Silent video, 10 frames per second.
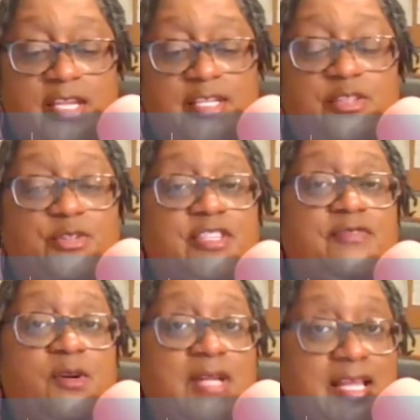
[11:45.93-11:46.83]
get
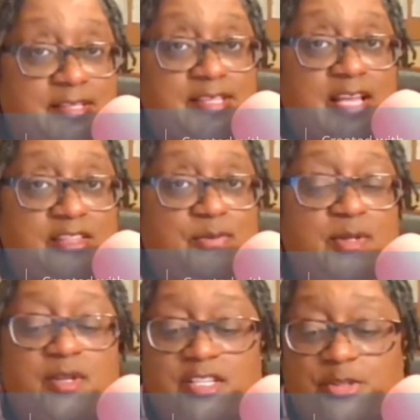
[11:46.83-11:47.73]
yourself on out this
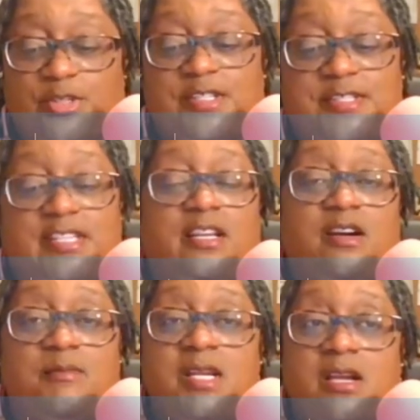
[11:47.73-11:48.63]
hospital because you can set
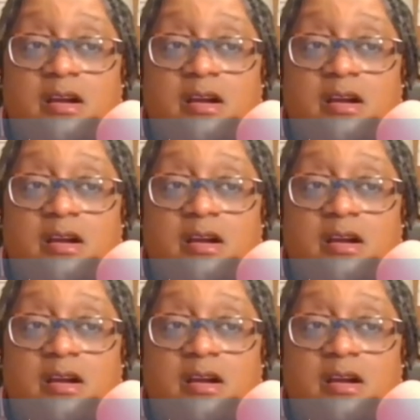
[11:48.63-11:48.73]
up.